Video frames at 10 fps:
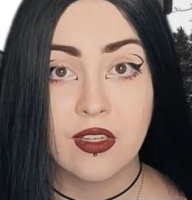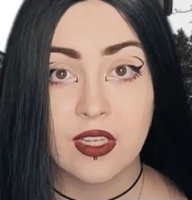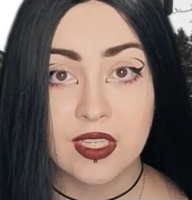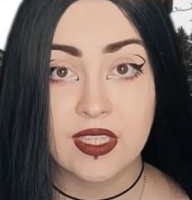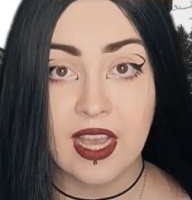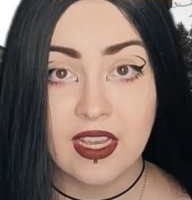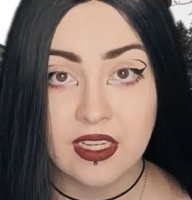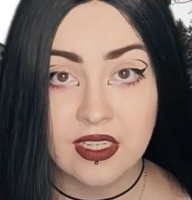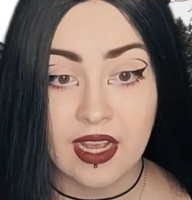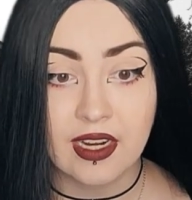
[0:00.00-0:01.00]
His
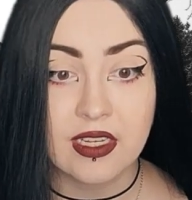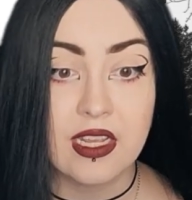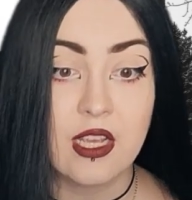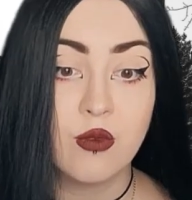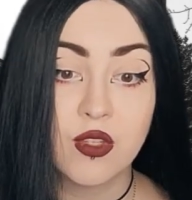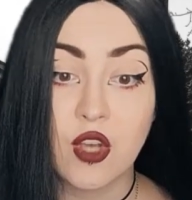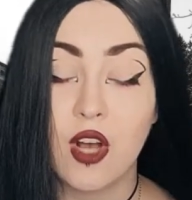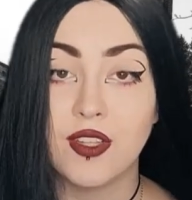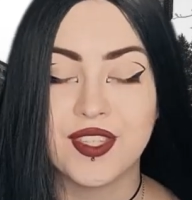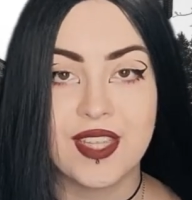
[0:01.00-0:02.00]
second technique was
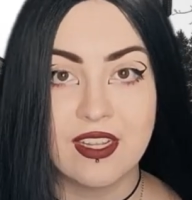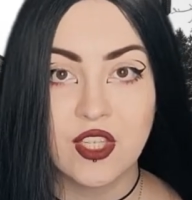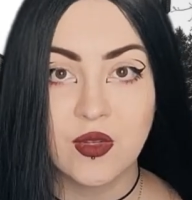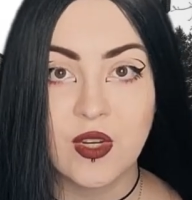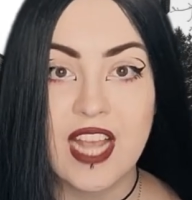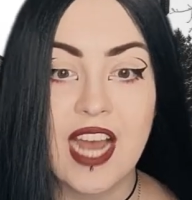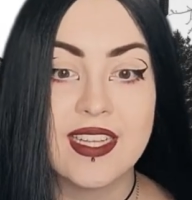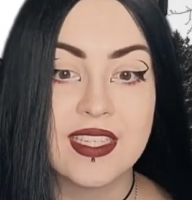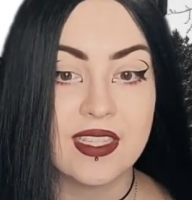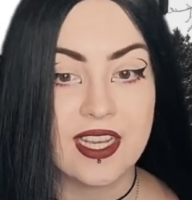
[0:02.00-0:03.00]
called sensory
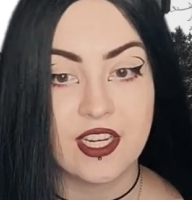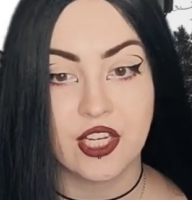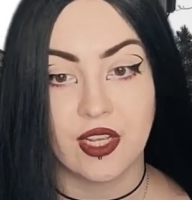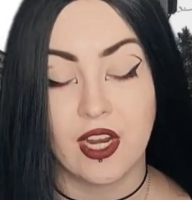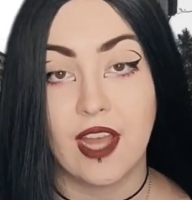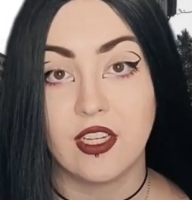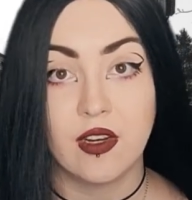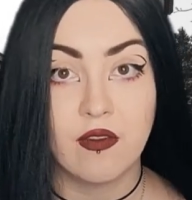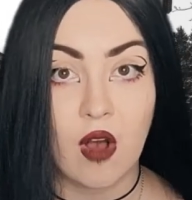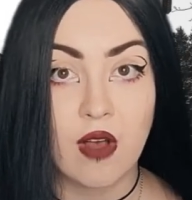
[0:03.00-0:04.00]
isolation and
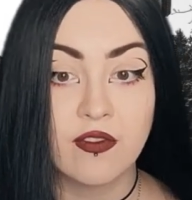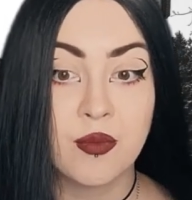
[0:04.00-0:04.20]
involved